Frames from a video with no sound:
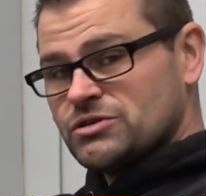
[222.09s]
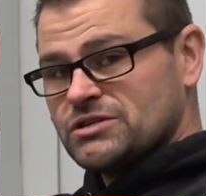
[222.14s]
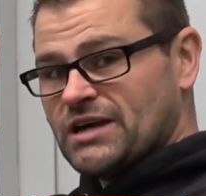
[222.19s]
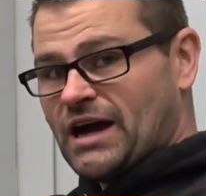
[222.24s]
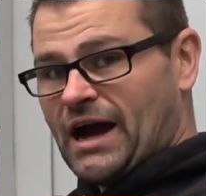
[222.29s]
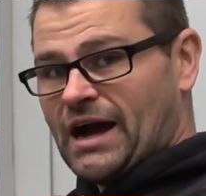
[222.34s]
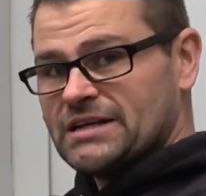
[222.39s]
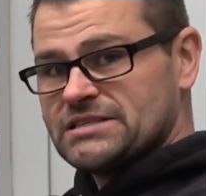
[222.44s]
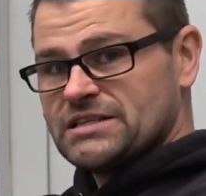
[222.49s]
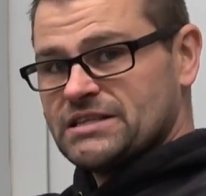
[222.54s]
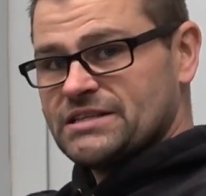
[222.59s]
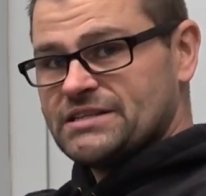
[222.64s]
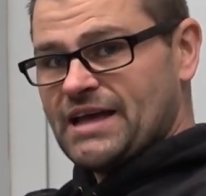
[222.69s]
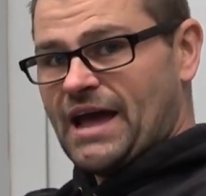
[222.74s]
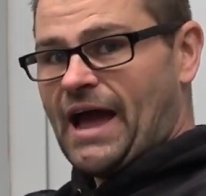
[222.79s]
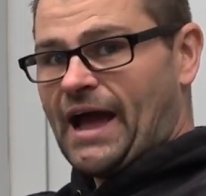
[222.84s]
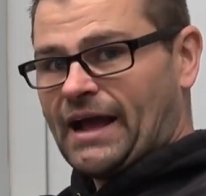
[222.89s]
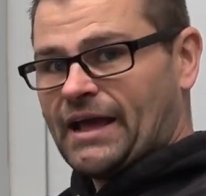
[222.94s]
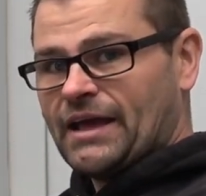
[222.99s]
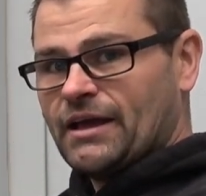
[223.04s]
sides of the
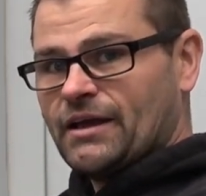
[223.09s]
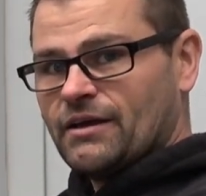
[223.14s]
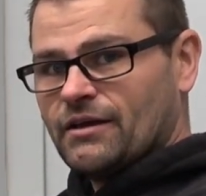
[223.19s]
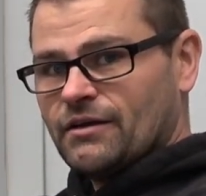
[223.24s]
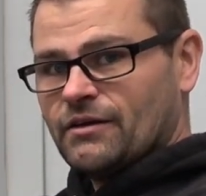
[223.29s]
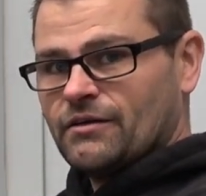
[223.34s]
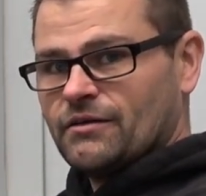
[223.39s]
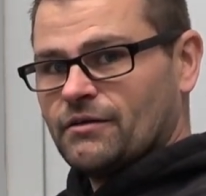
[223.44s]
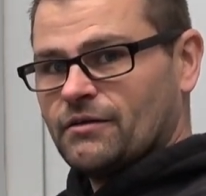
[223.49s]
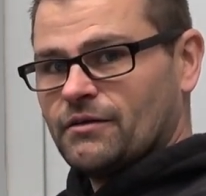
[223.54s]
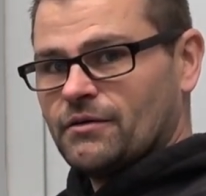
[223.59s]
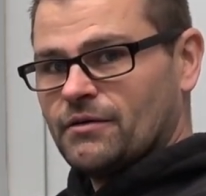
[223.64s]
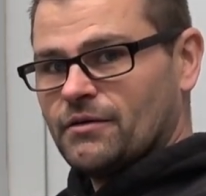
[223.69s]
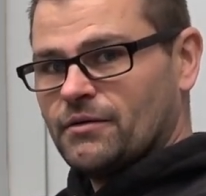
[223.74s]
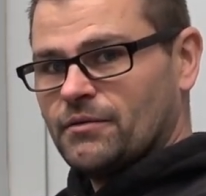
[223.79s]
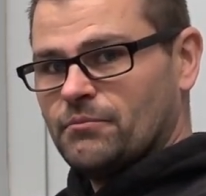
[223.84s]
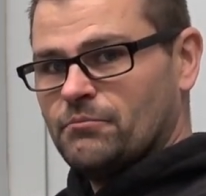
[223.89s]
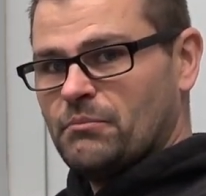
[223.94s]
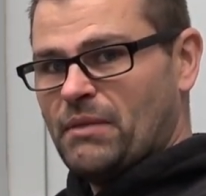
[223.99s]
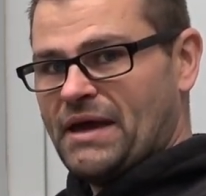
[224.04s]
deck
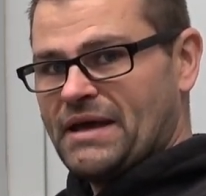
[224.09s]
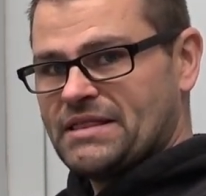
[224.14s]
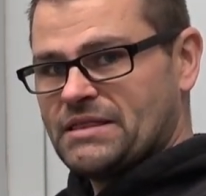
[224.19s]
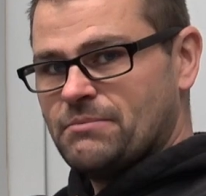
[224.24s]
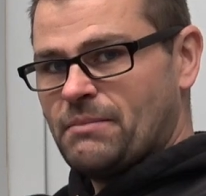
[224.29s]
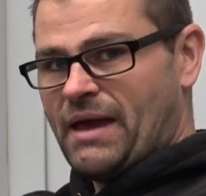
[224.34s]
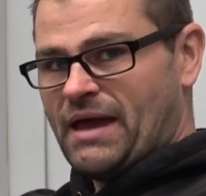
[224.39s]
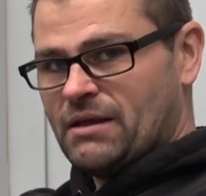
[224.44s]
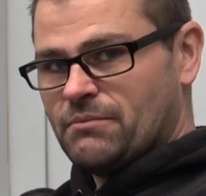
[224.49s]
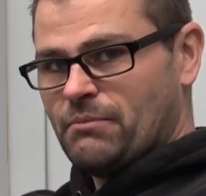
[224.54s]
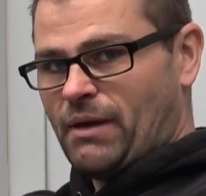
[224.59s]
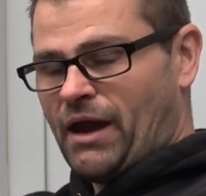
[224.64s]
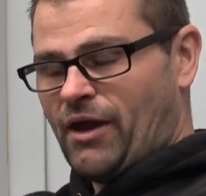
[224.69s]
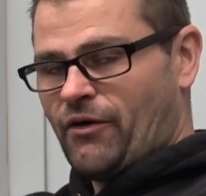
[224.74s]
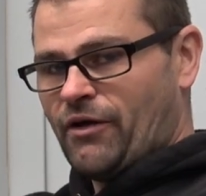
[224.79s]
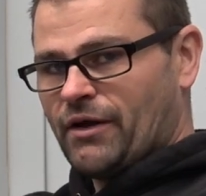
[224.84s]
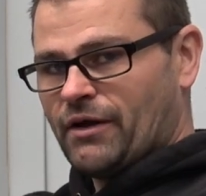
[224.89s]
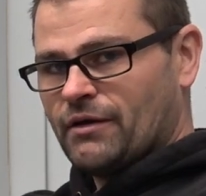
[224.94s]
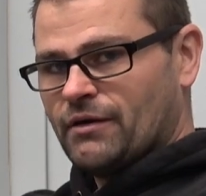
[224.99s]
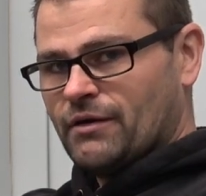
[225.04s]
make the main
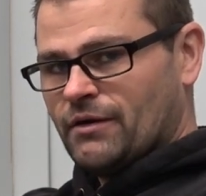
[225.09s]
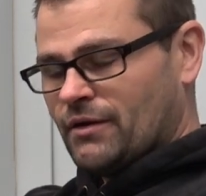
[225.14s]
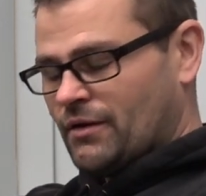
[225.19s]
bearing.